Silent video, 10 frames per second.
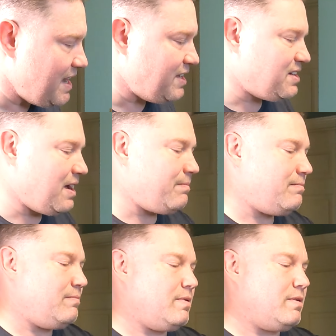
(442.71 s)
heats up,
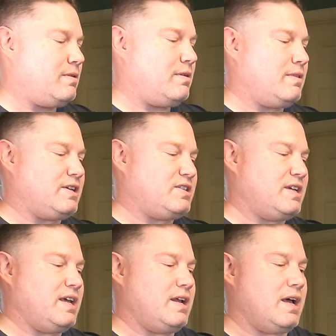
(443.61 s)
like I
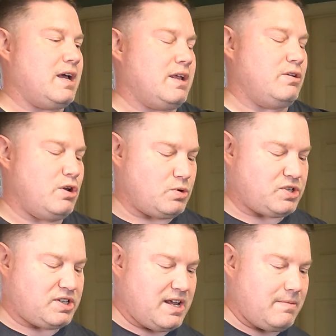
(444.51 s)
said, no
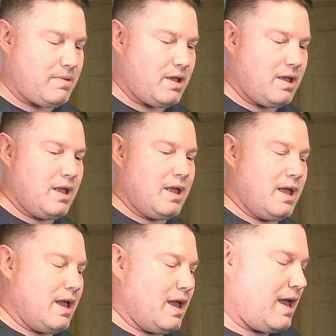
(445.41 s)
steam,
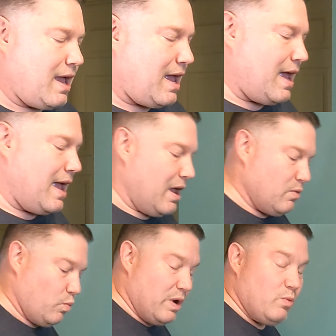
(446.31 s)

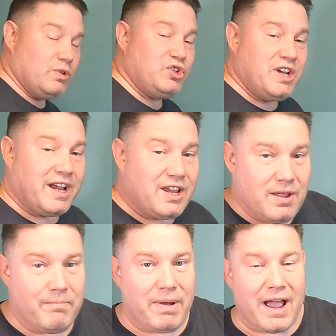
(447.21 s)
and we will check
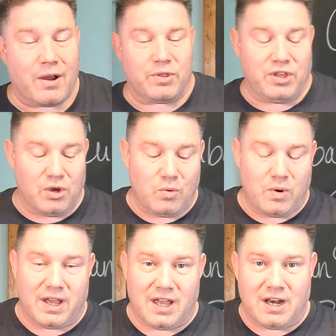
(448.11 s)
back with you
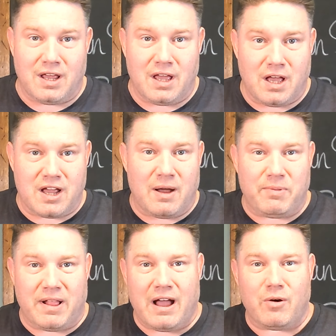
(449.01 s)
in a
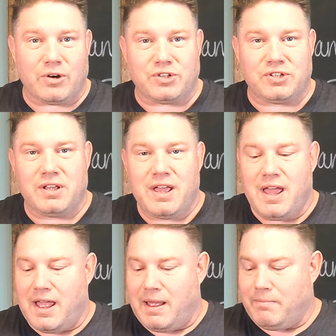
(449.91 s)
couple hours.
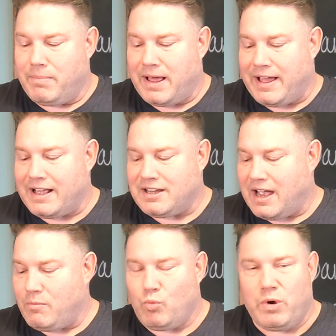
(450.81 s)
And by that
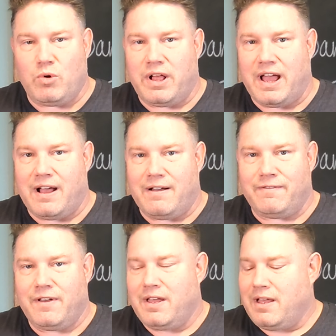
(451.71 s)
time, we will
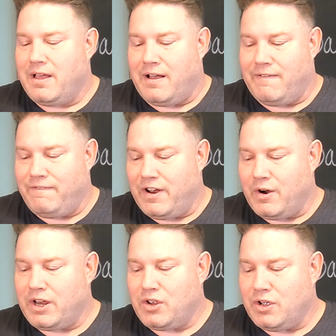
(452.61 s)
have a
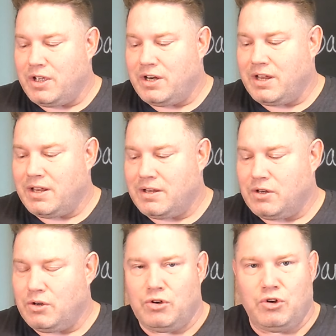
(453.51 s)
very good,
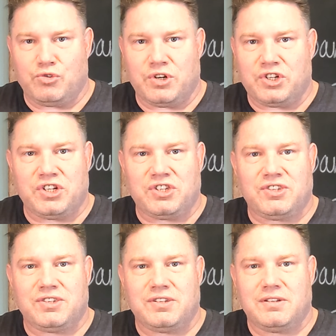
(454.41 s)

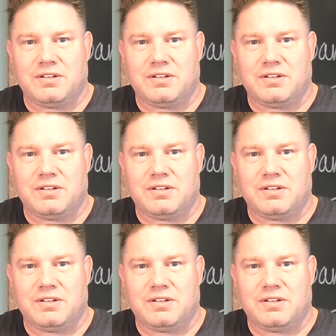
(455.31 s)
nutritious